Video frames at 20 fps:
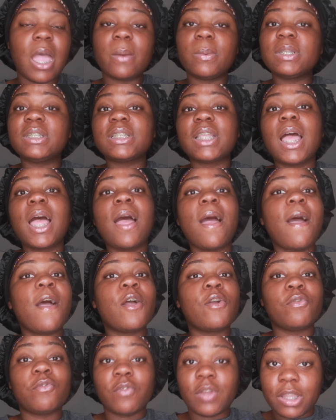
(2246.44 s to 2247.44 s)
I was
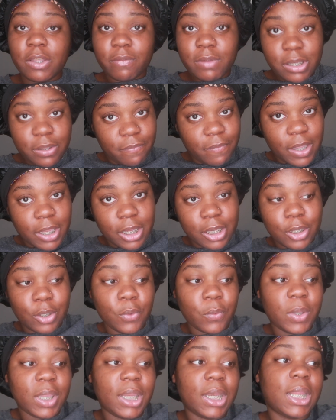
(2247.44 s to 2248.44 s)
really, really fucking
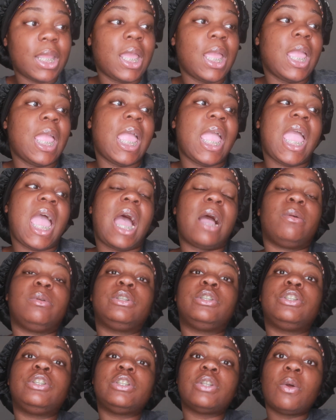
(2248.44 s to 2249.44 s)
annoyed. I
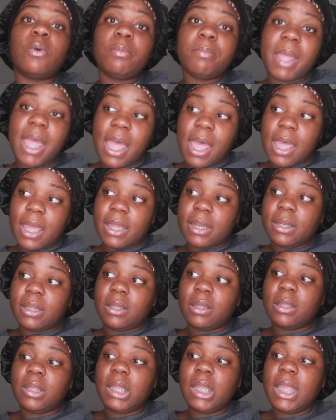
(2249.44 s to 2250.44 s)
was so mad
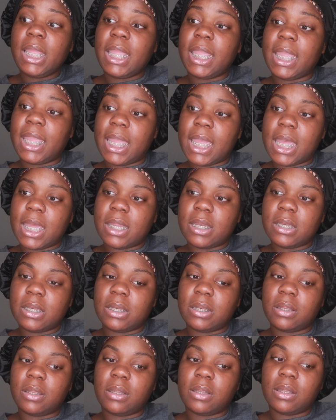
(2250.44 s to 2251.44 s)

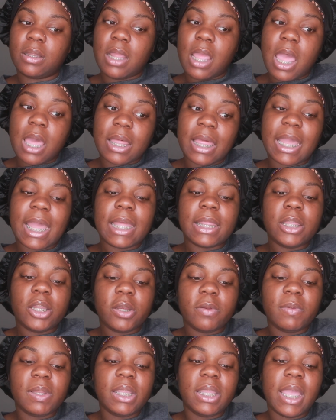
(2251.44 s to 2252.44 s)
and like I
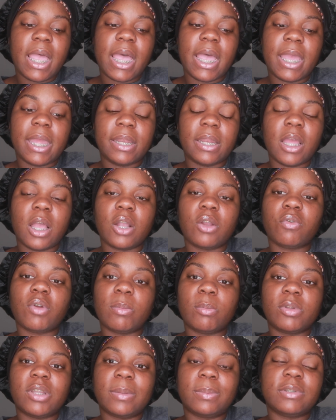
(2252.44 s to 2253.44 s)
literally had a
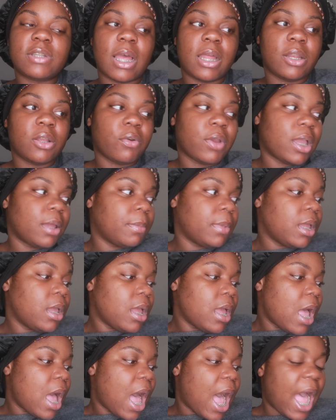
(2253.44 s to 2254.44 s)
crumbled up sonogram.
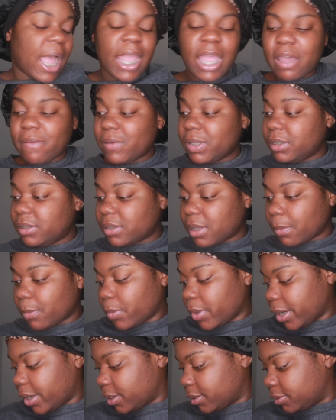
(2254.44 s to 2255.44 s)
I have it
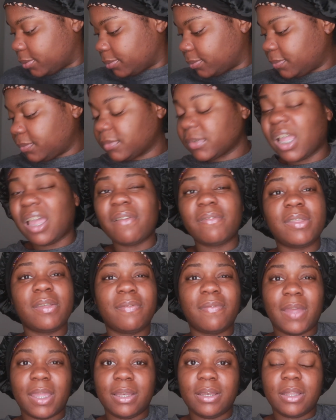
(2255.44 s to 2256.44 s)
somewhere. I have
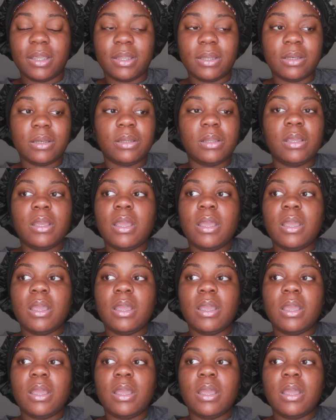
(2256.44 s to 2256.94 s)
to find it.